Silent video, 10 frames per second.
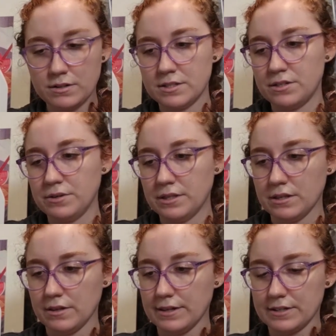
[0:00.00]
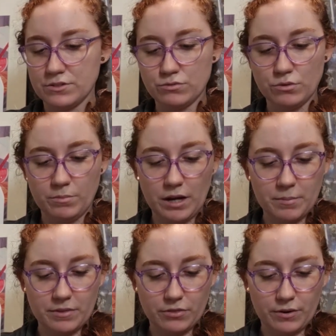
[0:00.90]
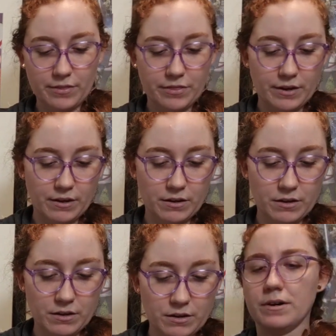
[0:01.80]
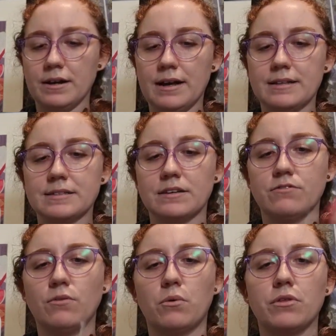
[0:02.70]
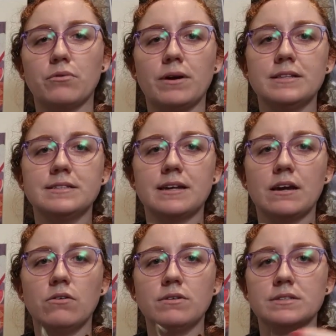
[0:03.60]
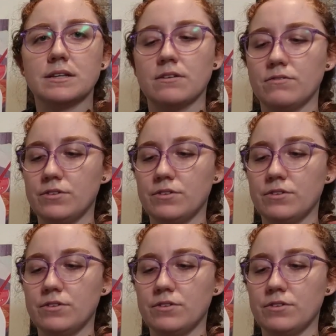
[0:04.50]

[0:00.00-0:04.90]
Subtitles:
Still in the like dual bobbin thread thing, where it has like 4 threads now instead of